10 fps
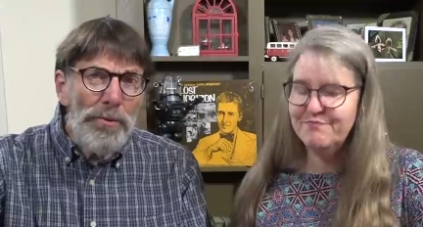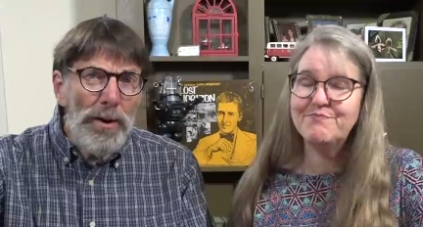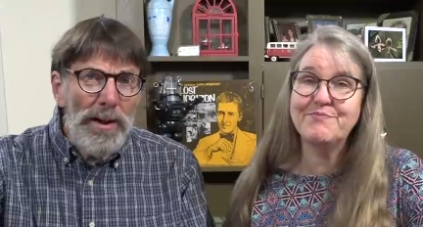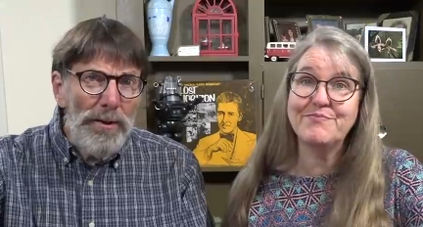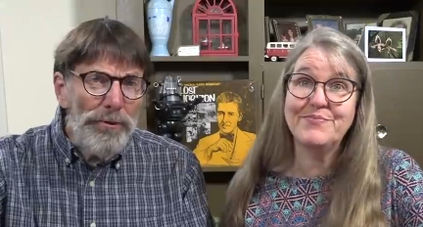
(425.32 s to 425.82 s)

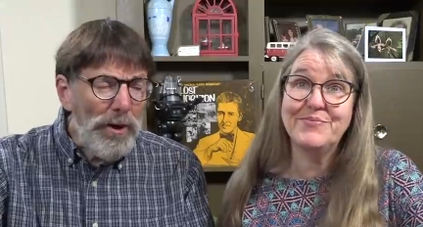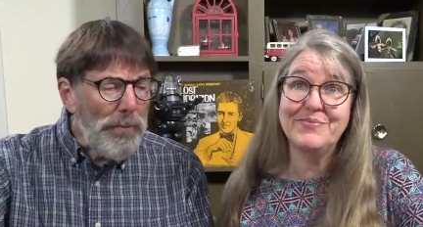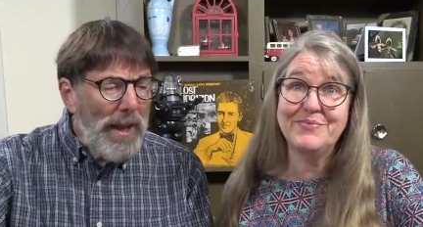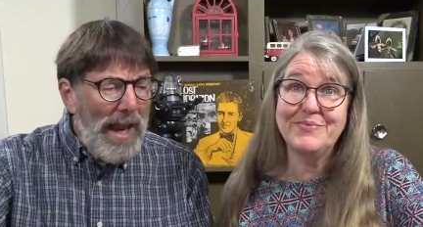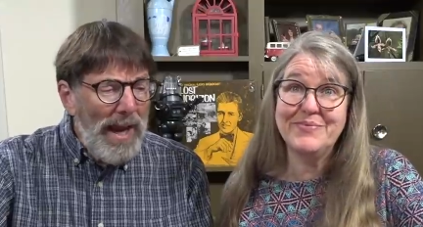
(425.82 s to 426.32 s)
Speaker 1: one is
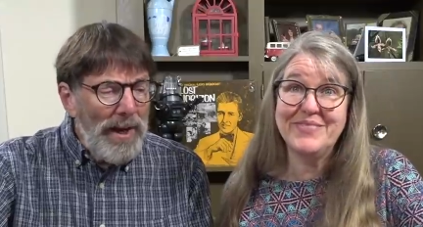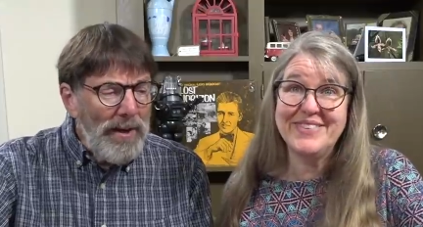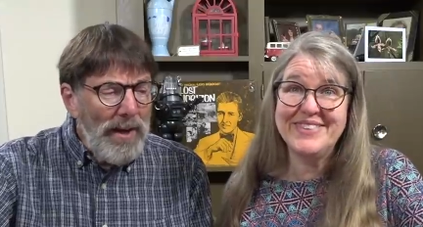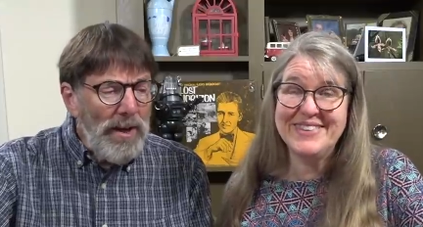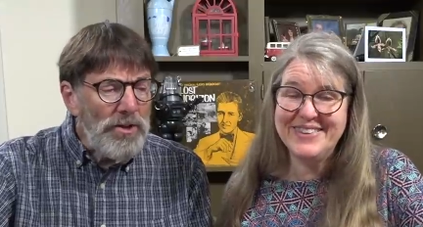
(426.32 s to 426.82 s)
from
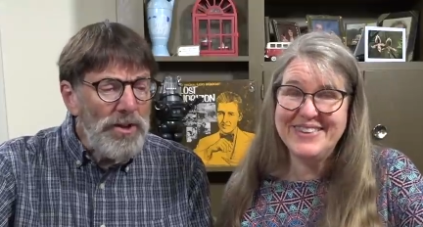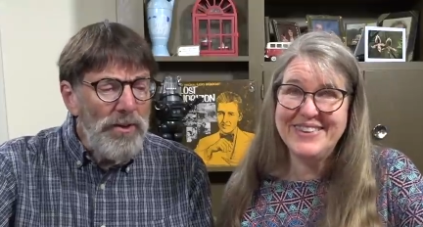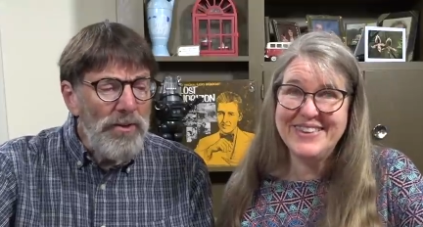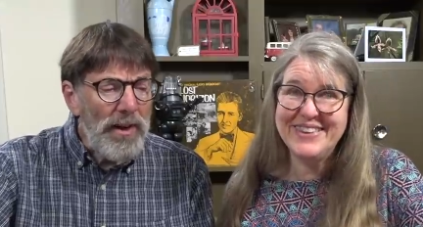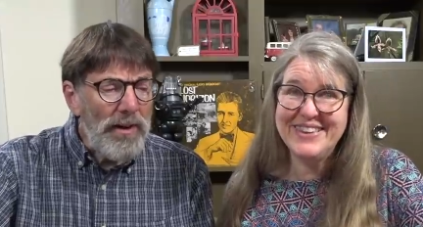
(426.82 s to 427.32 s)
Anne, and she
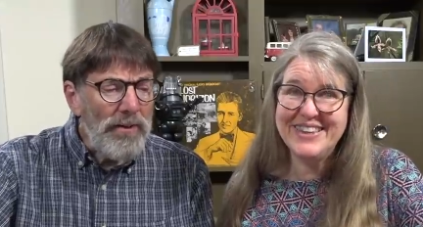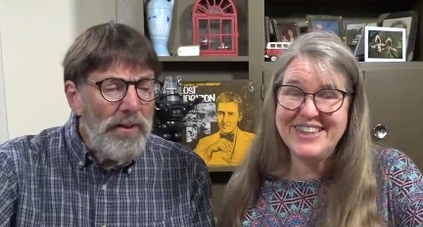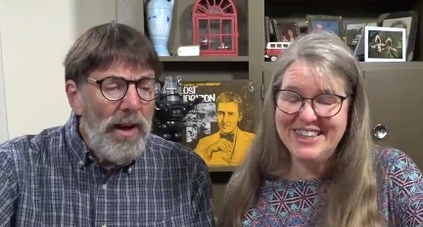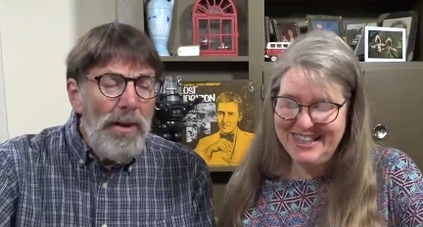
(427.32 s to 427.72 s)
says,